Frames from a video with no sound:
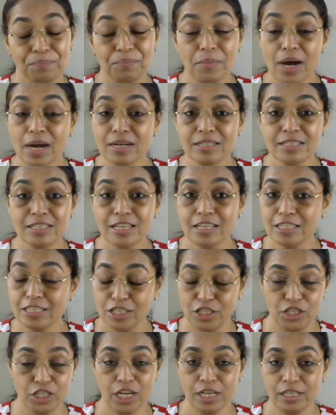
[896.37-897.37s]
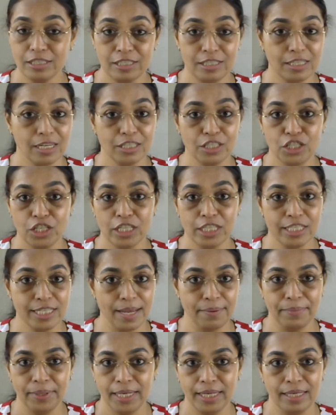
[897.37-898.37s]
Mars is just touching
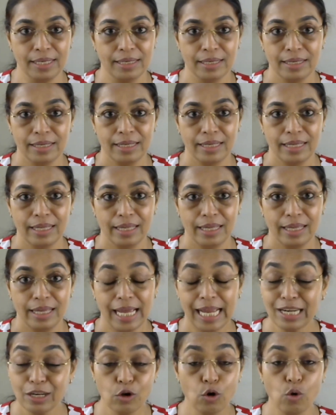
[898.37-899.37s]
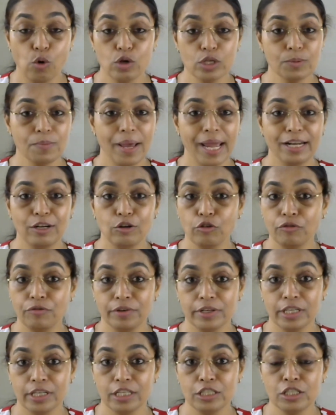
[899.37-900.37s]
Gemini and goes back to
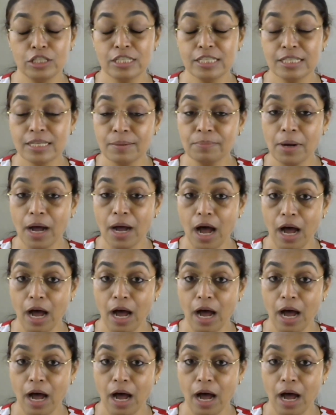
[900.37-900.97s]
finish some